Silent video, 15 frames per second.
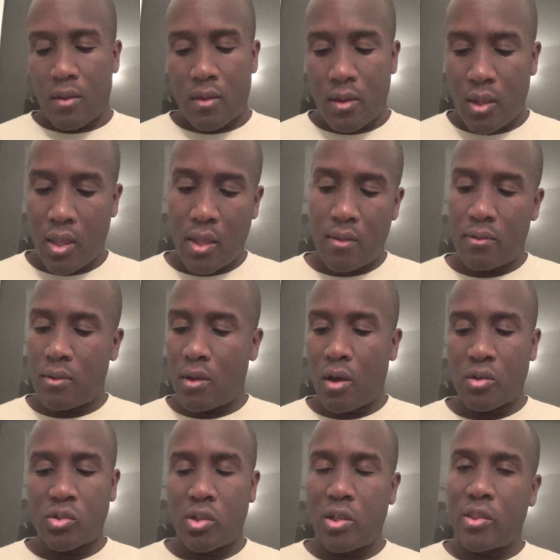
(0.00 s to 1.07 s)
And then
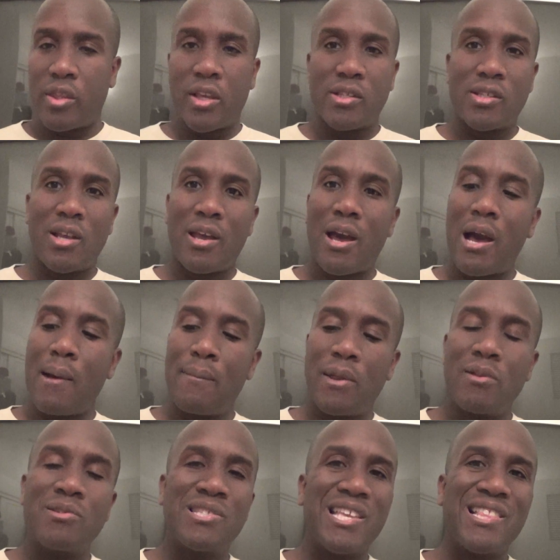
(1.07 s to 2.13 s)
also another thing that's uncommon, you
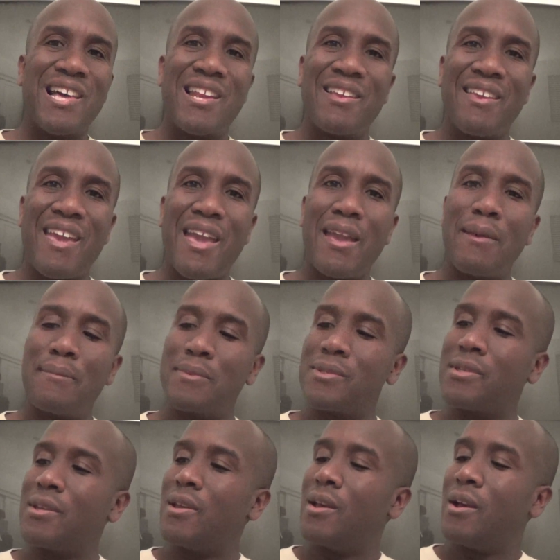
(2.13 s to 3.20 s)
don't see a lot of
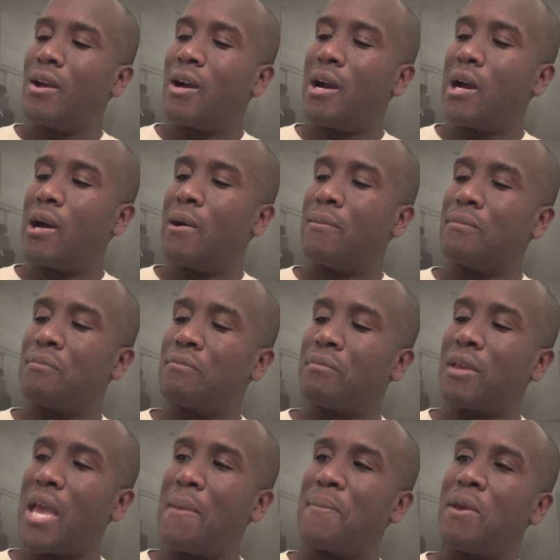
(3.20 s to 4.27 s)
games.
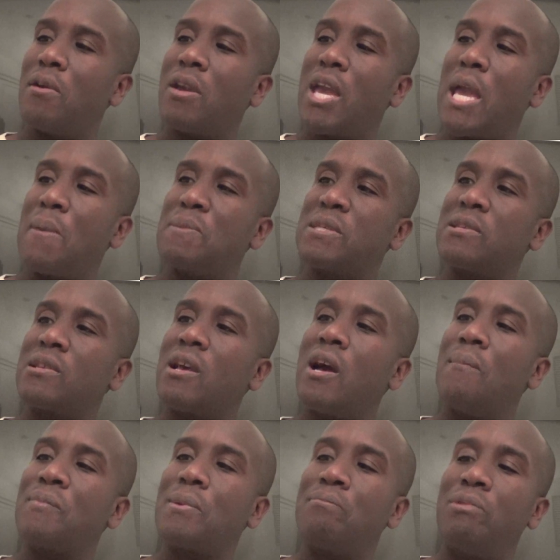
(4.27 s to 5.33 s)
Game Gear games
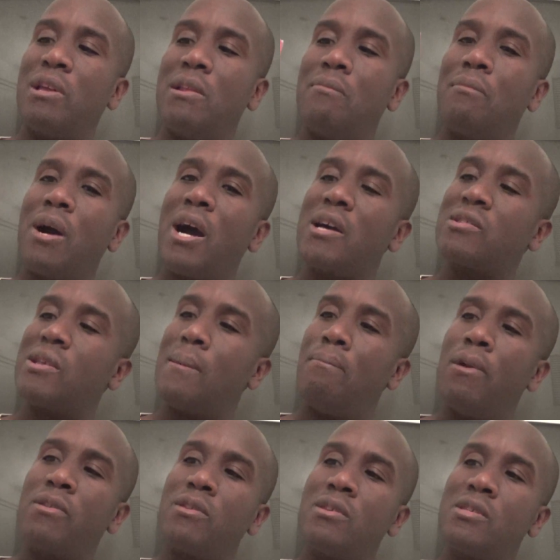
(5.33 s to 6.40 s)
complete in box. So I
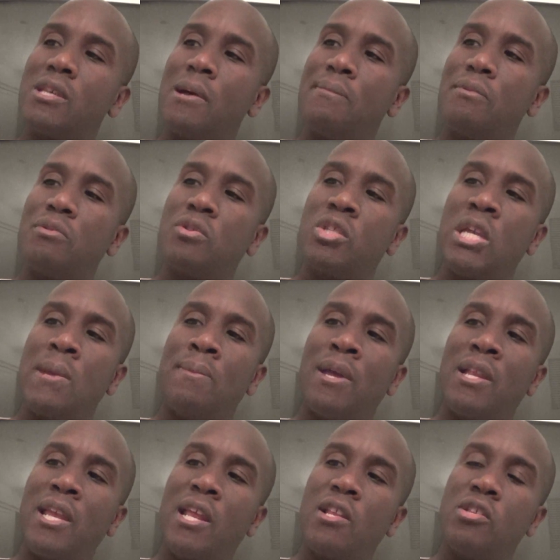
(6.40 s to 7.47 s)
picked this up. It was cheap.
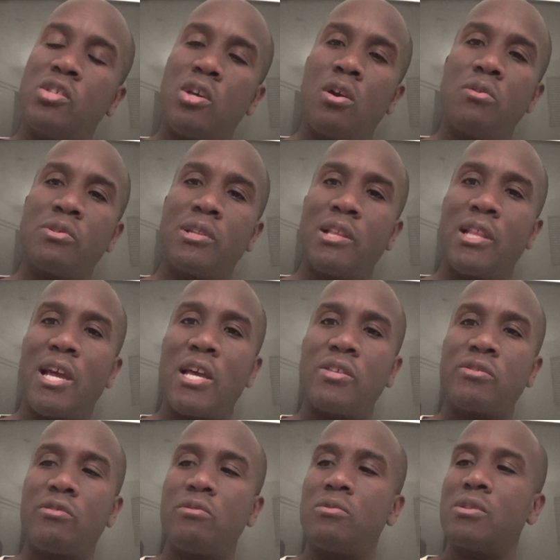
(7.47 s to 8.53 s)
Indiana Jones and the
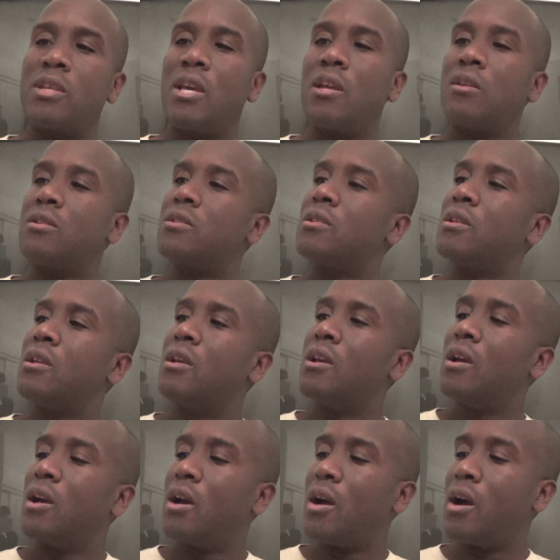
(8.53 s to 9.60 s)
Last Crusade.
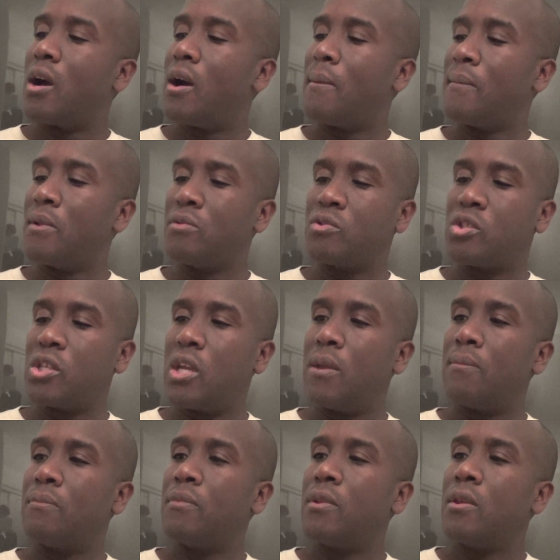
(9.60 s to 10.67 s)
It was
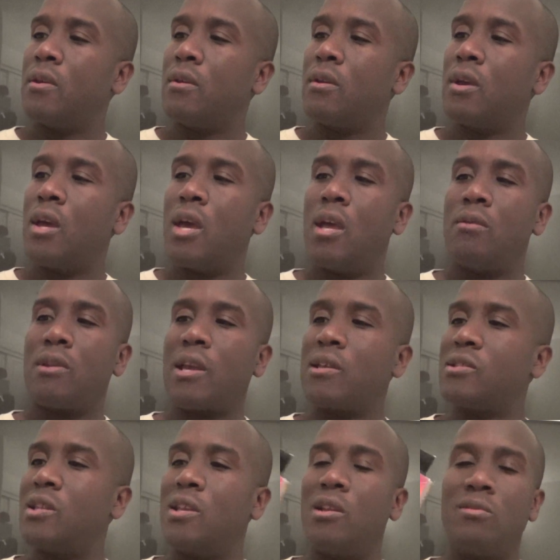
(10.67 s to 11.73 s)
cheap, and like I
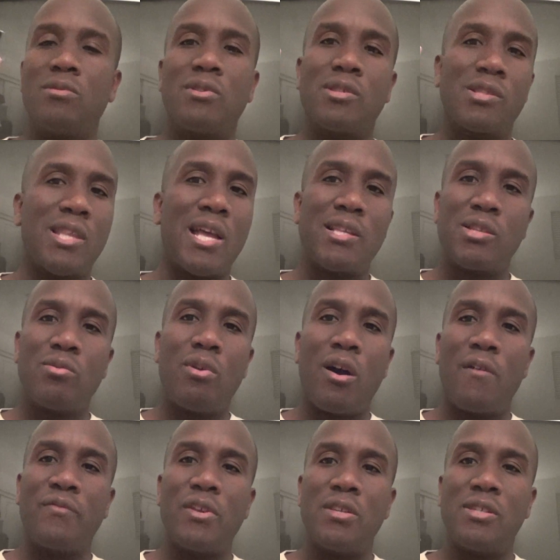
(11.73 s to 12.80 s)
said, it's not too
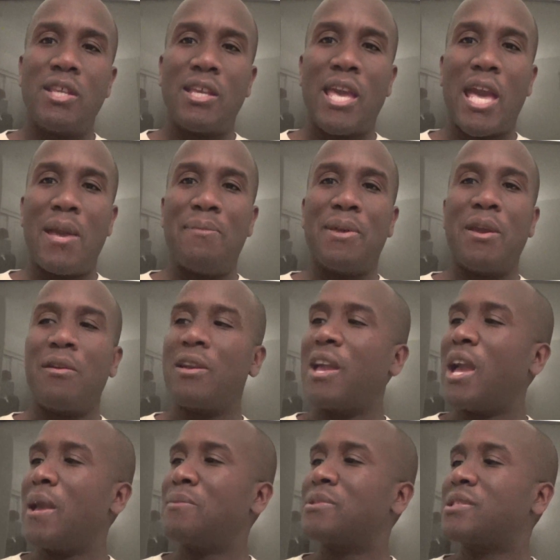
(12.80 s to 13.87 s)
often you see Game Gear
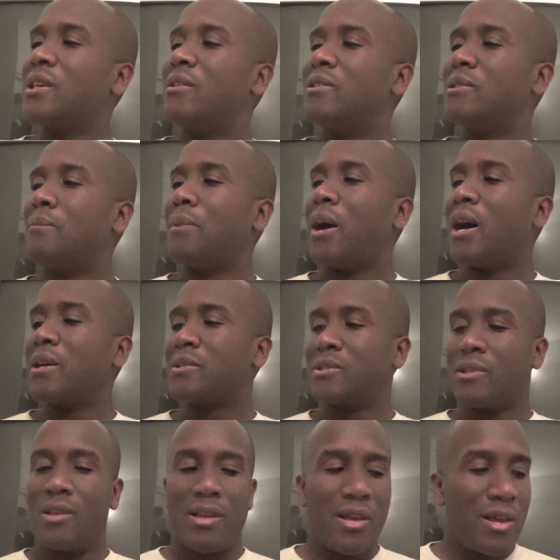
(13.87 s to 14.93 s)
games still in the box,